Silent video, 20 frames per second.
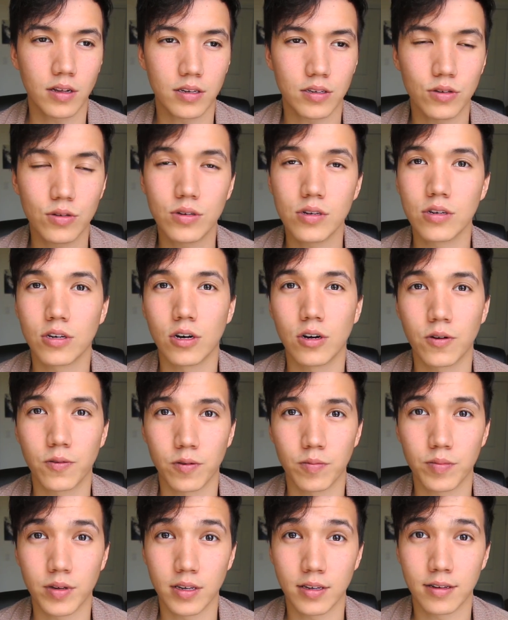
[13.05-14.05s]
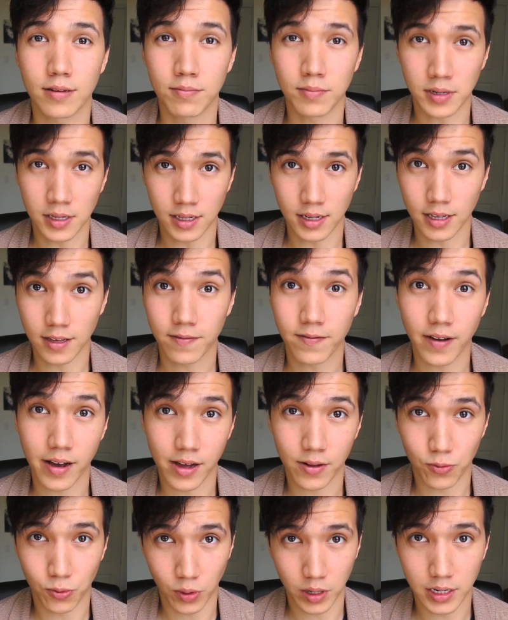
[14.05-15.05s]
you can go from being completely
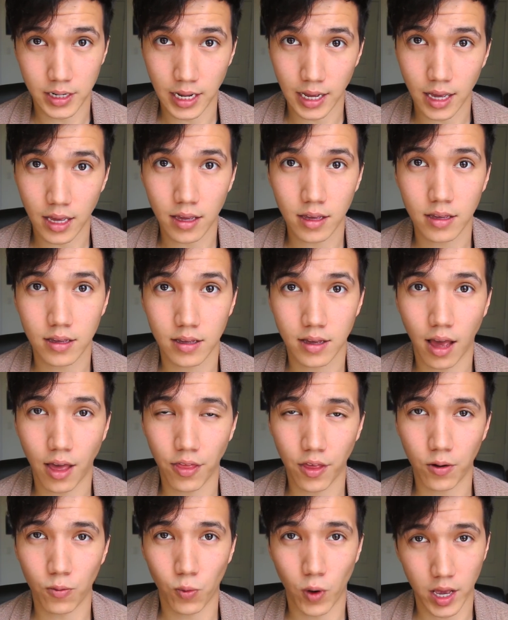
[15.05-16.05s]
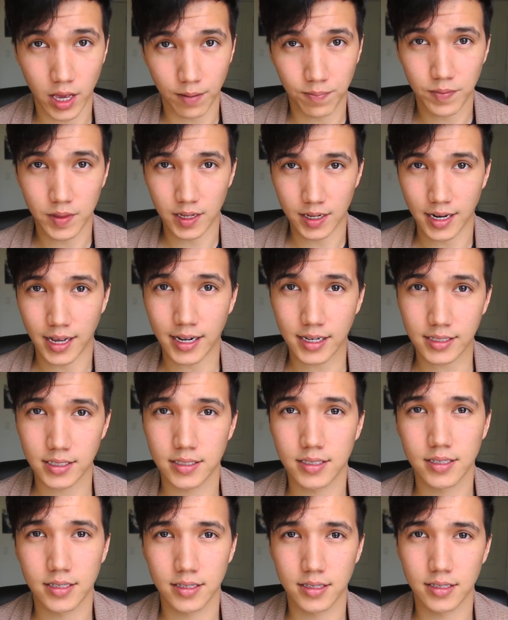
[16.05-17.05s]
fine one day and then wake up the
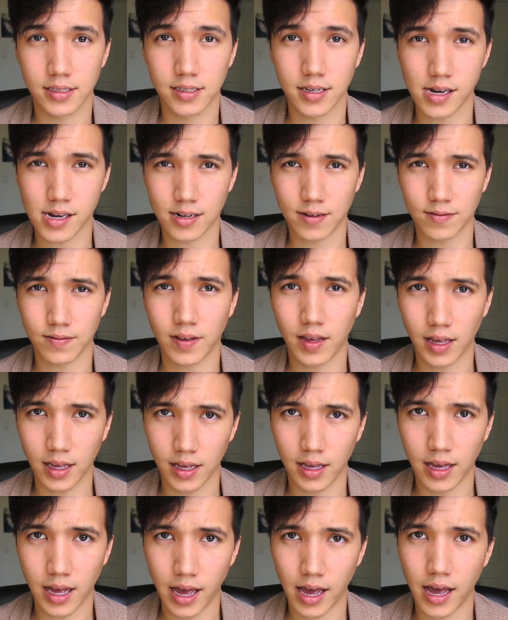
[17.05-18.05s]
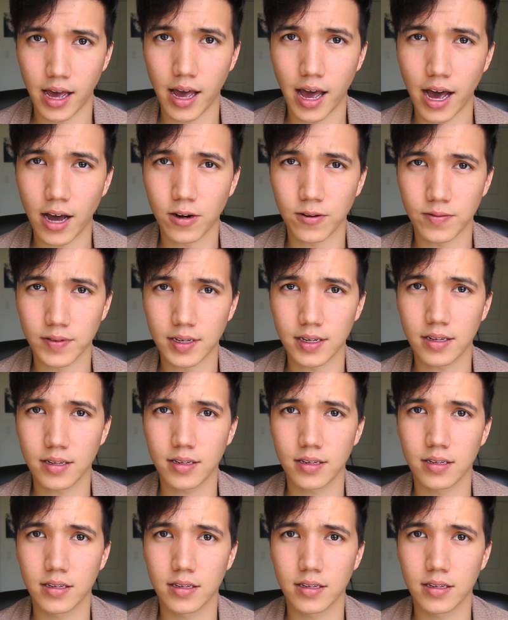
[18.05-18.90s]
next kind of out of it.